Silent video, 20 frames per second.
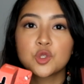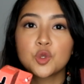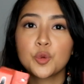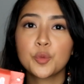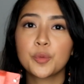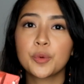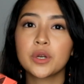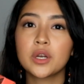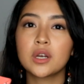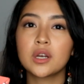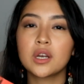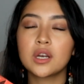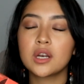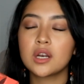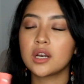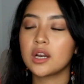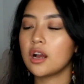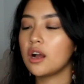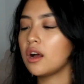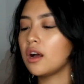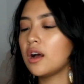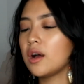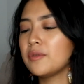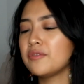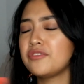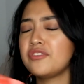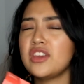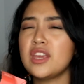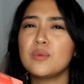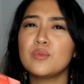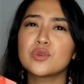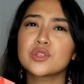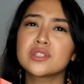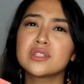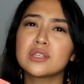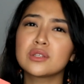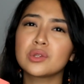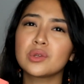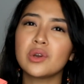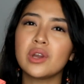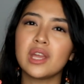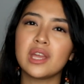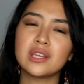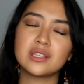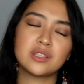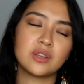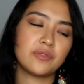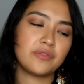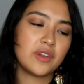Super famous nito eh.